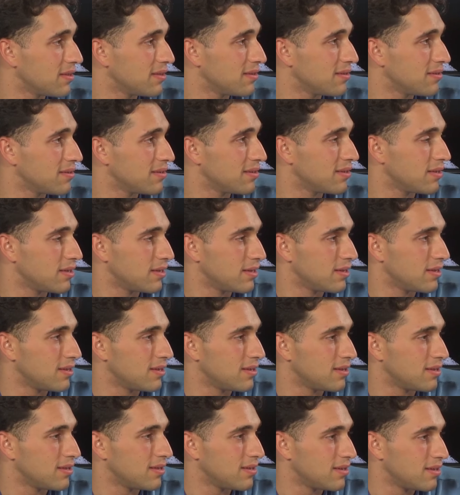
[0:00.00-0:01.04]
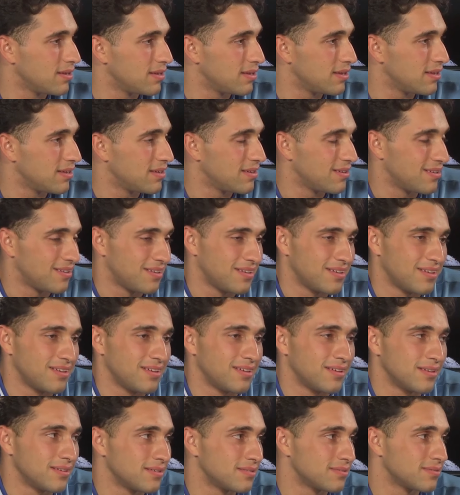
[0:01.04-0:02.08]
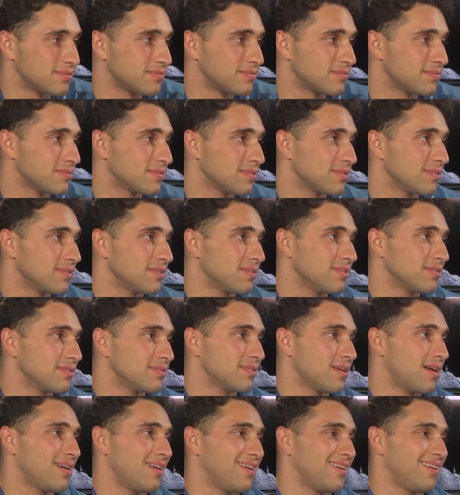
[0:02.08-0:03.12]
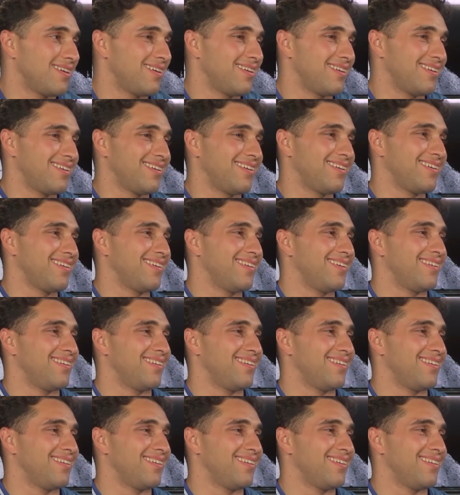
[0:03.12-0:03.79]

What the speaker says: [no speech]